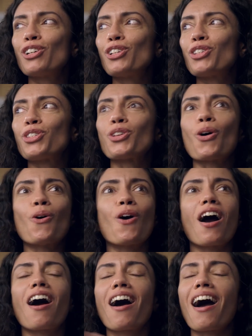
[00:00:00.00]
So
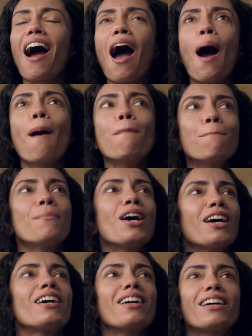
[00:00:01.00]
I'm
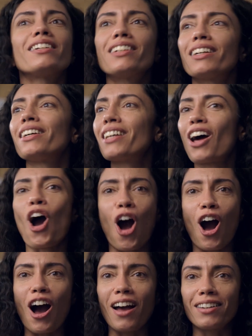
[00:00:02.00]

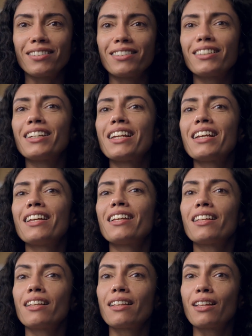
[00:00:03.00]
hot
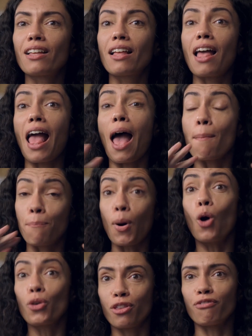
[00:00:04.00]
at
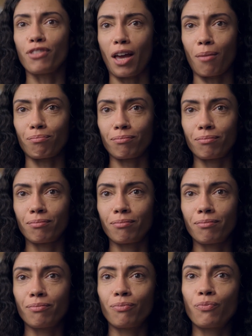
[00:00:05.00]
both of them.
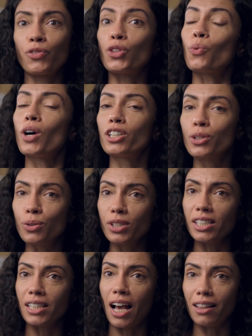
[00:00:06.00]
The one
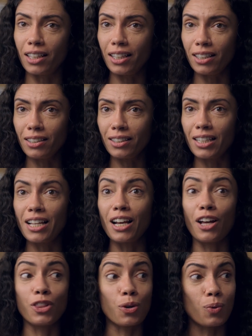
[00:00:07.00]
who's yelling
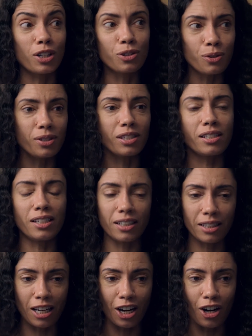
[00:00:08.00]
and the one who's
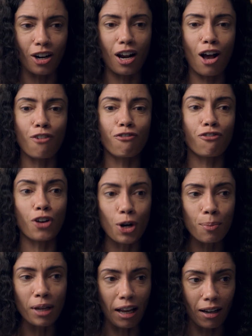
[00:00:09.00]
sitting there
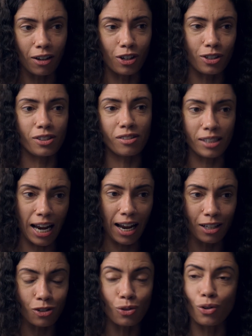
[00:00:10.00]
affirming her
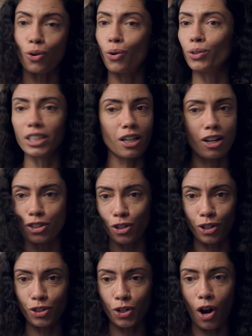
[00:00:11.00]
stance or holding on to
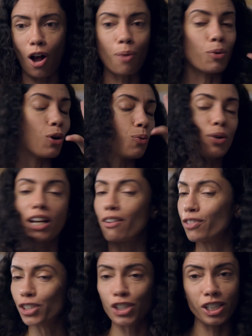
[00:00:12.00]
her job or
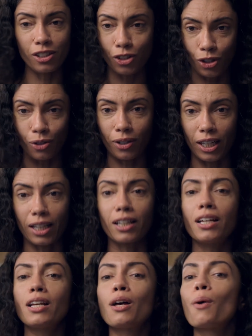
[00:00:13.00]
whatever she's doing
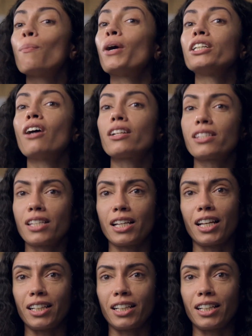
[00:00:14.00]
by not saying